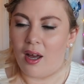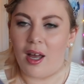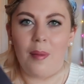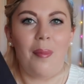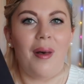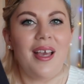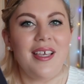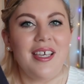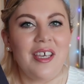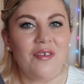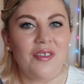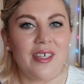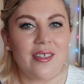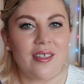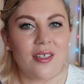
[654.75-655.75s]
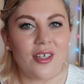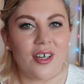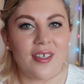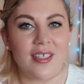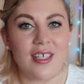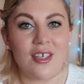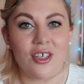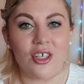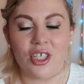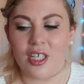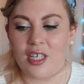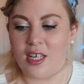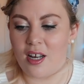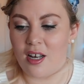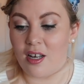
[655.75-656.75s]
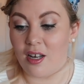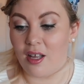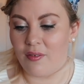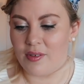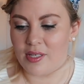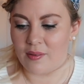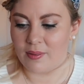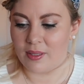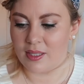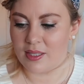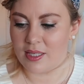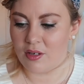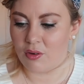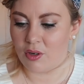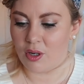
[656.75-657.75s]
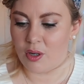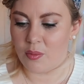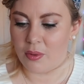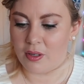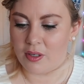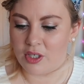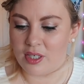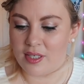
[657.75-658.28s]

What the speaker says: I might give this to Darcy because she loves having secret notebooks.